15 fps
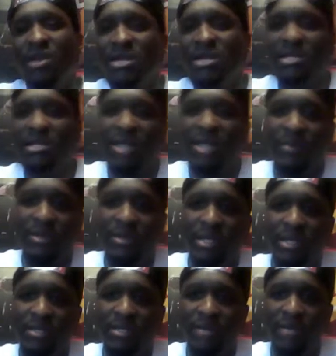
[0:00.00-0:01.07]
hitting
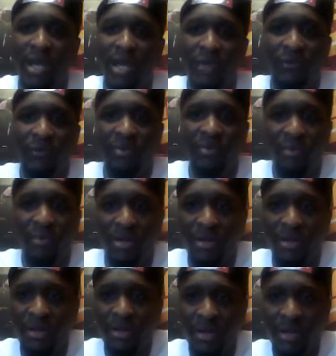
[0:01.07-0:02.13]
a
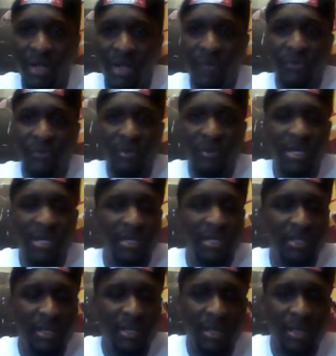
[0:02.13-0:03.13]
3-pointer, couple threes.